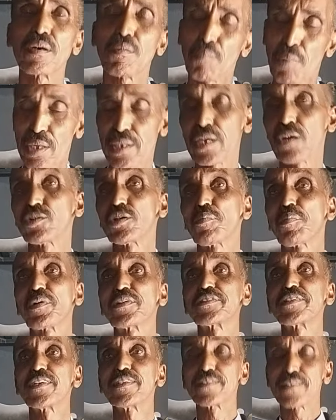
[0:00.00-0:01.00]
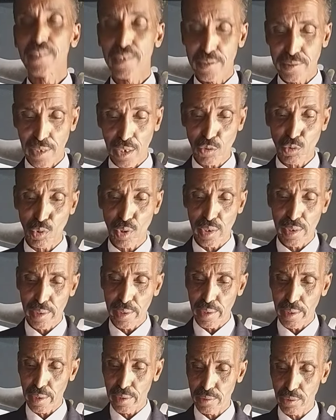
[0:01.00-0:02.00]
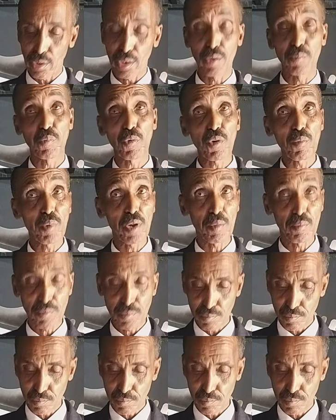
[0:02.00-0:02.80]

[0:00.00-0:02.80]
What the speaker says: But now the president is actually in a problem.